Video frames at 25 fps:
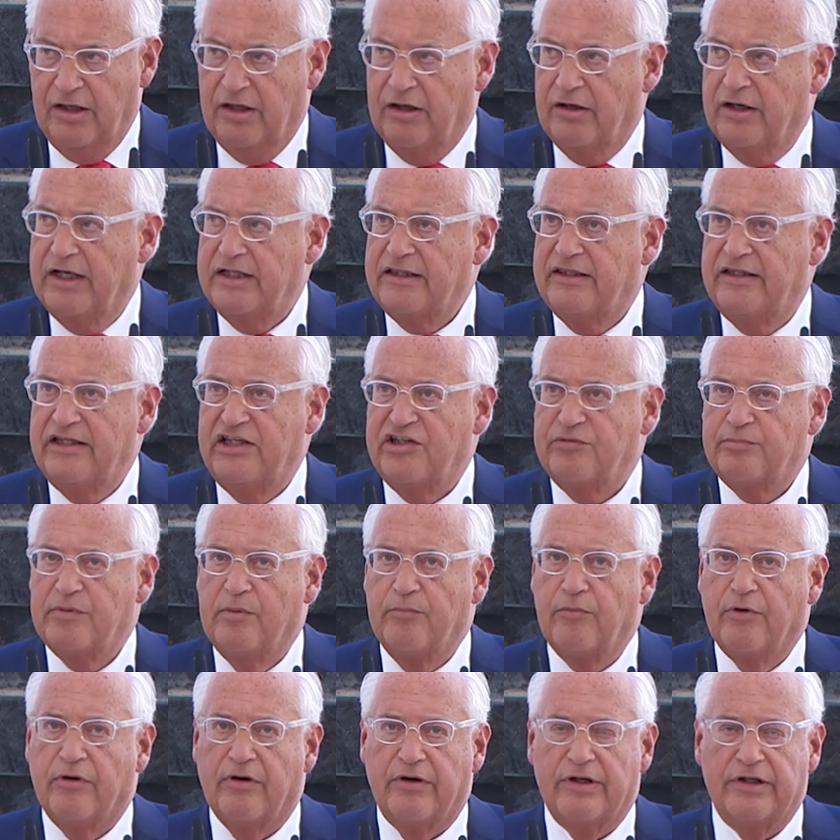Let these
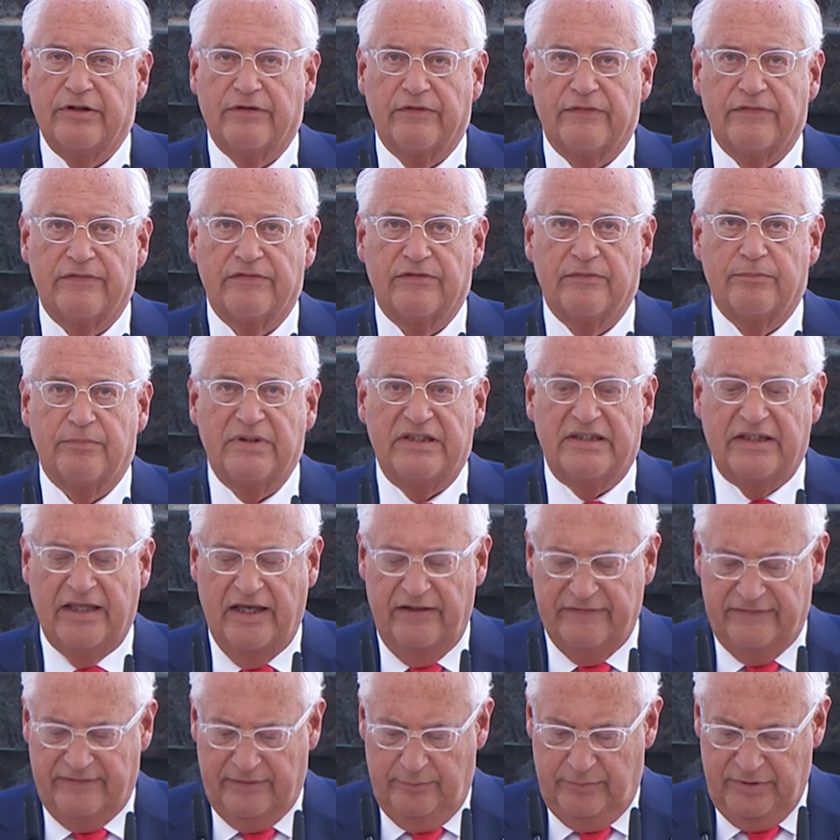memorials be
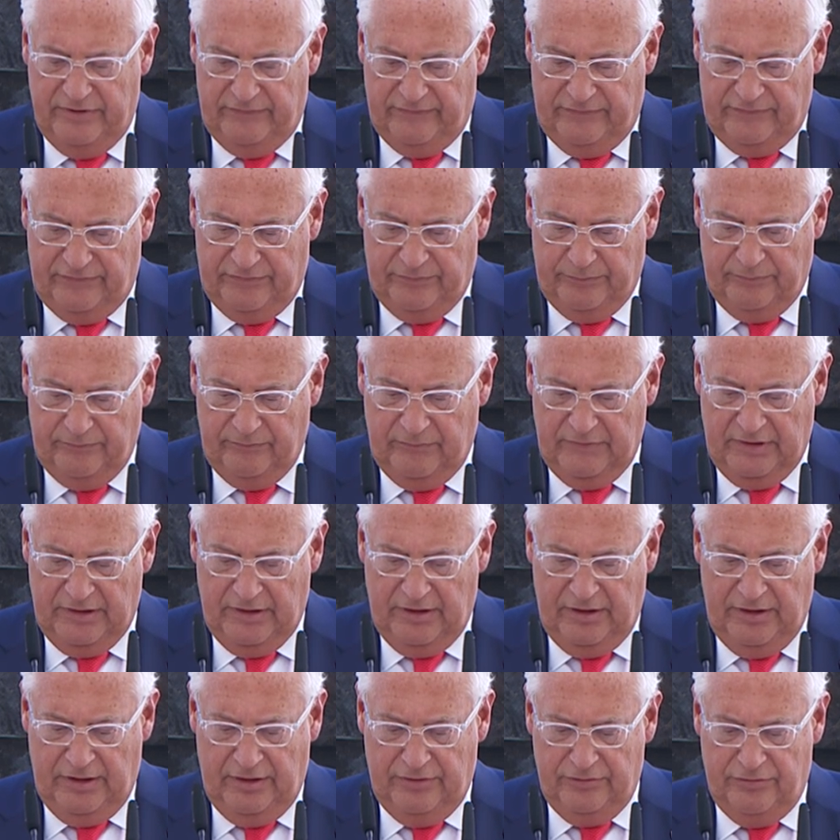testaments
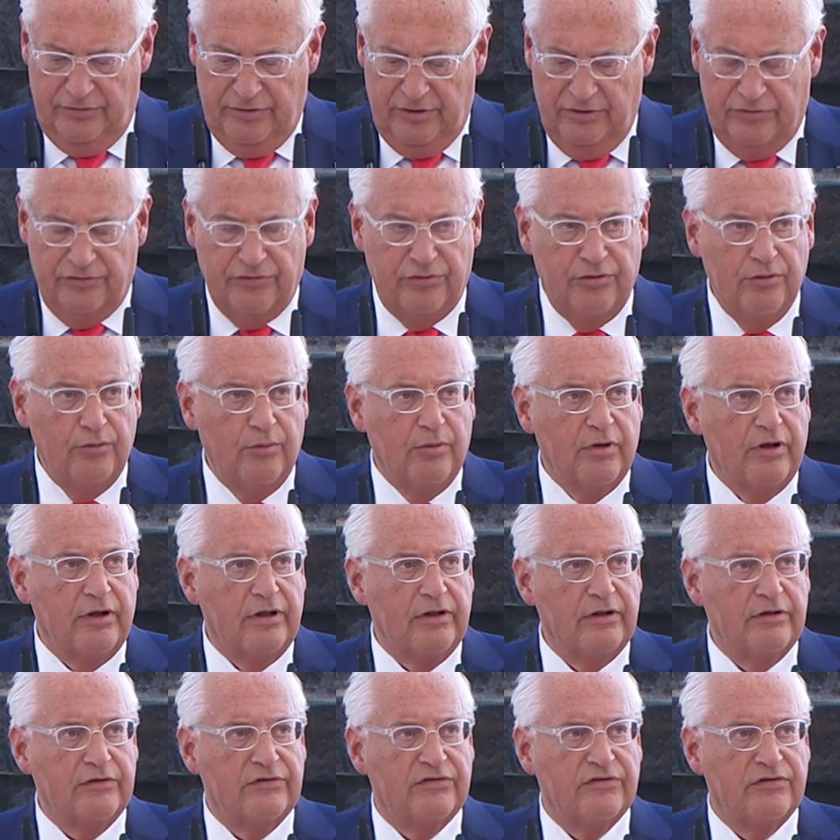to the two
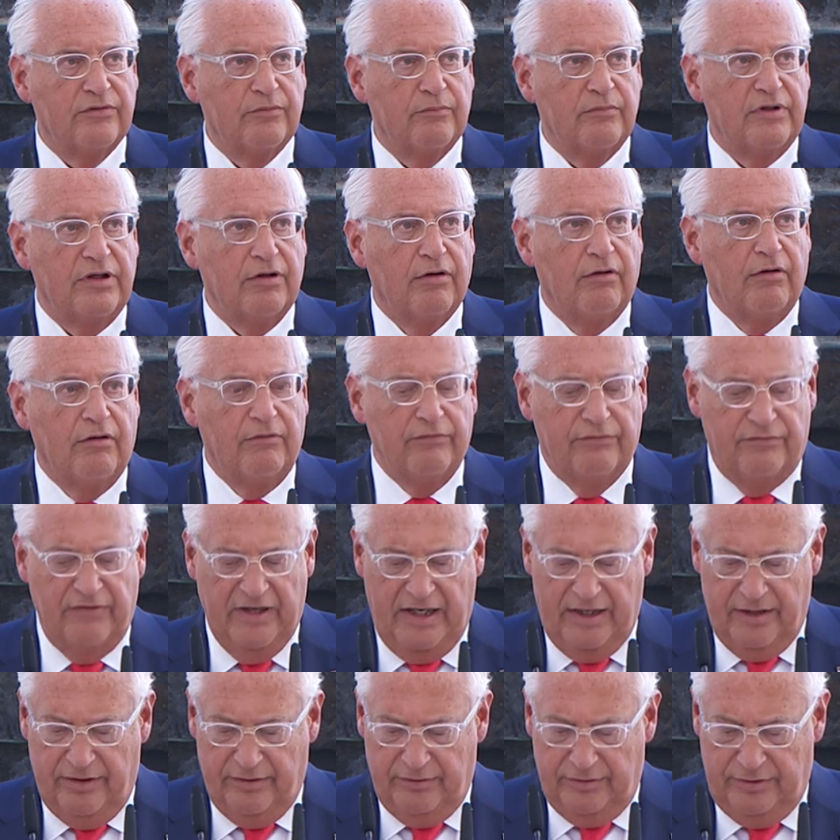words we all
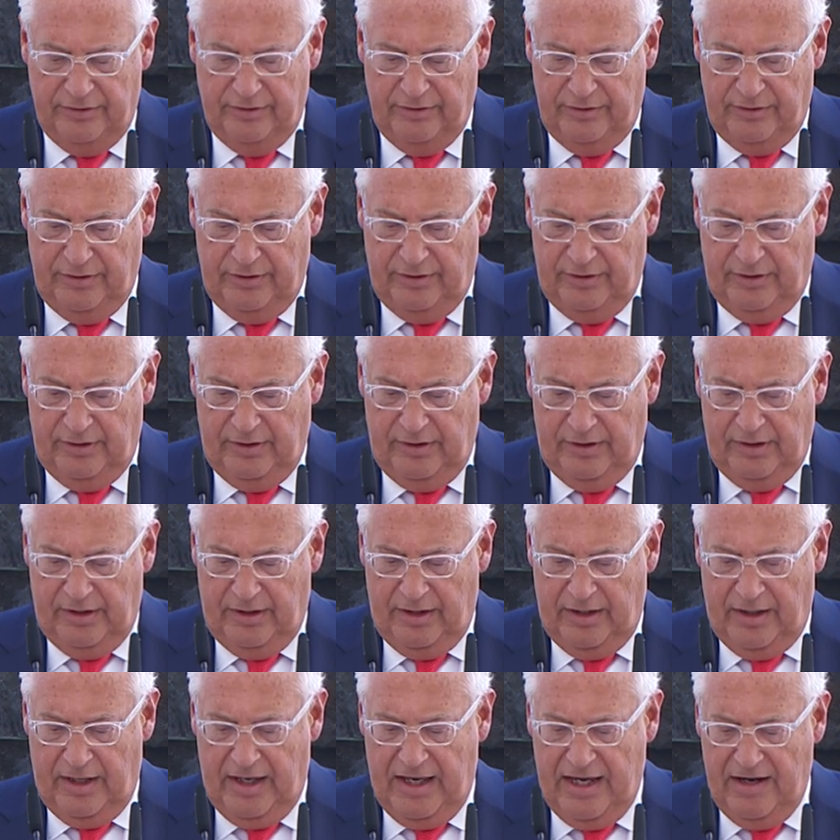vowed
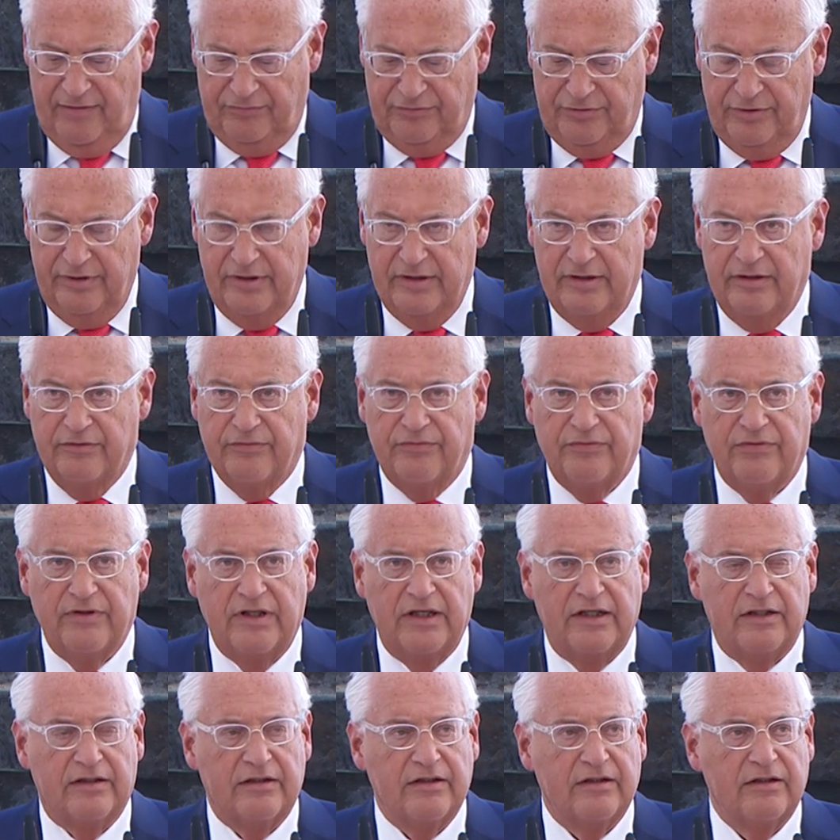after the
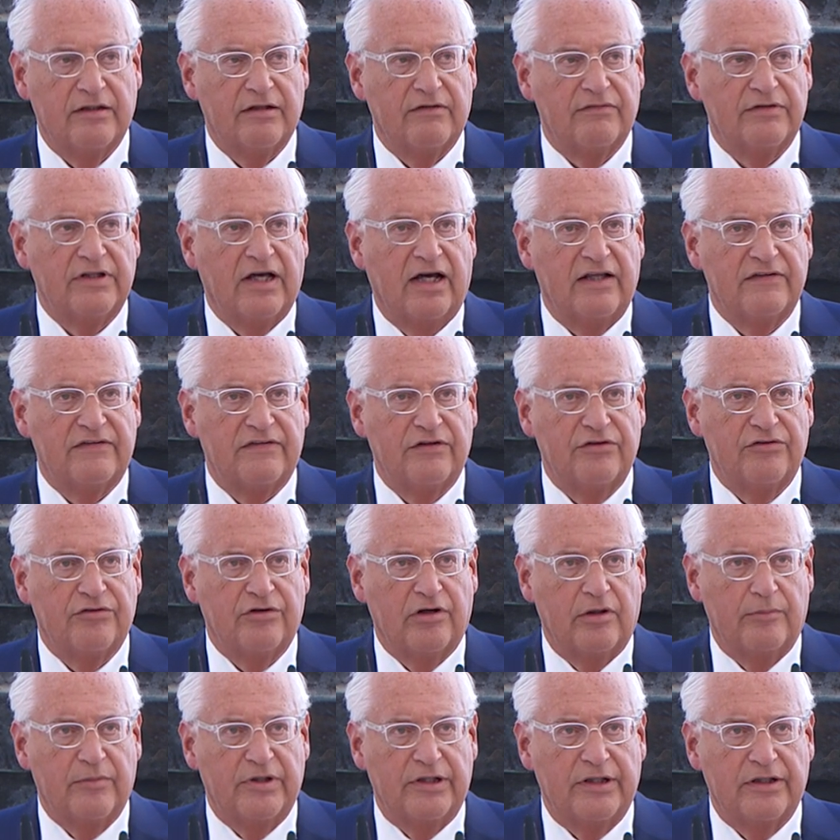defeat of Nazi
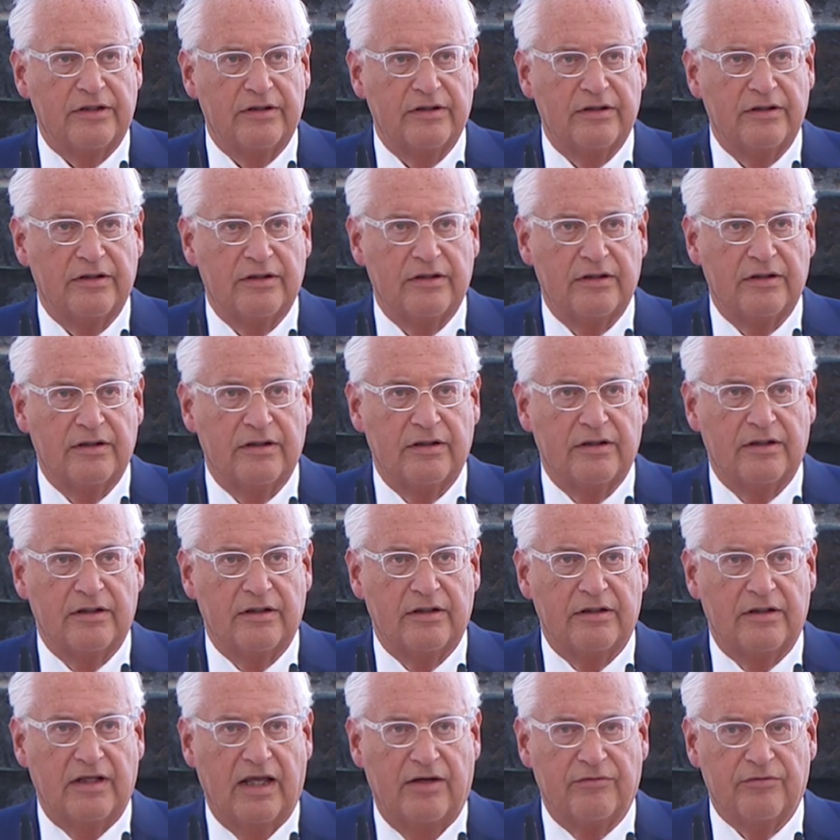Germany:
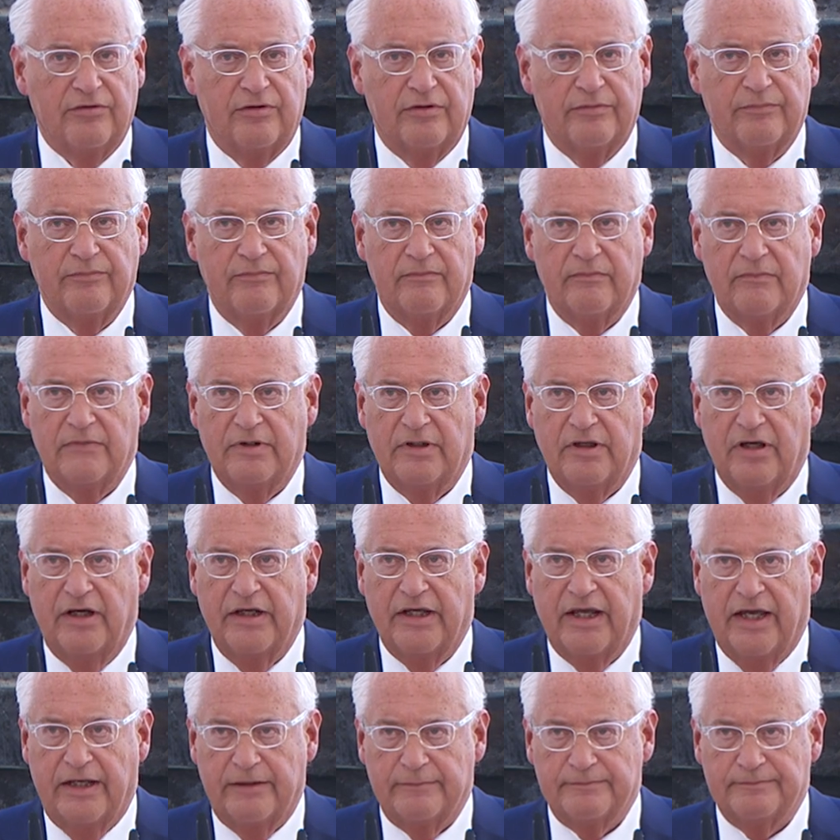never
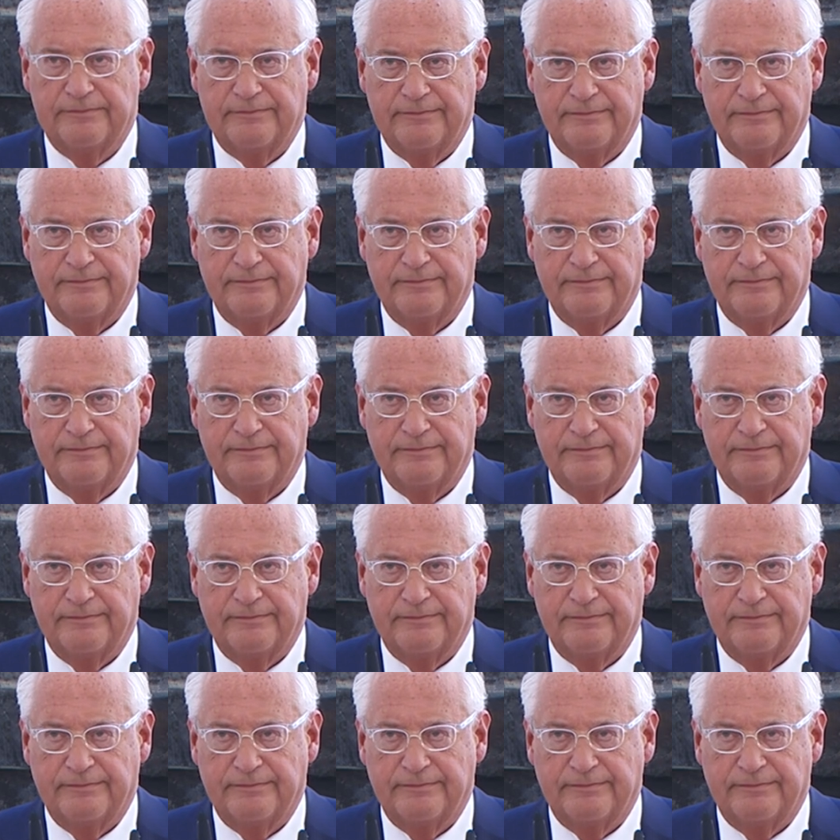again.